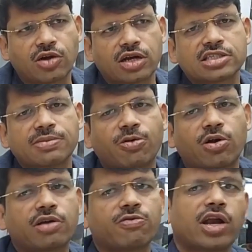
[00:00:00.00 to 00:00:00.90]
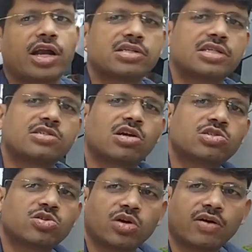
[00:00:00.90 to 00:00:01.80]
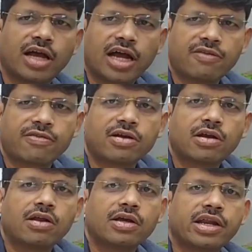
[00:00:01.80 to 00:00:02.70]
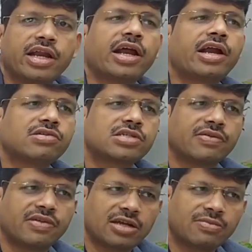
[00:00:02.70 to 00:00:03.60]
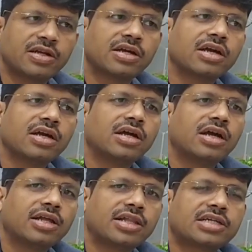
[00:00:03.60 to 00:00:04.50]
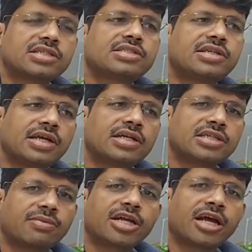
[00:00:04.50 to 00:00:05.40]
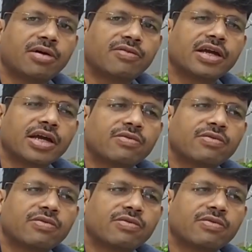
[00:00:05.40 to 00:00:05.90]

What is important for hydrogen is also to have green hydrogen available, and that is still some time away.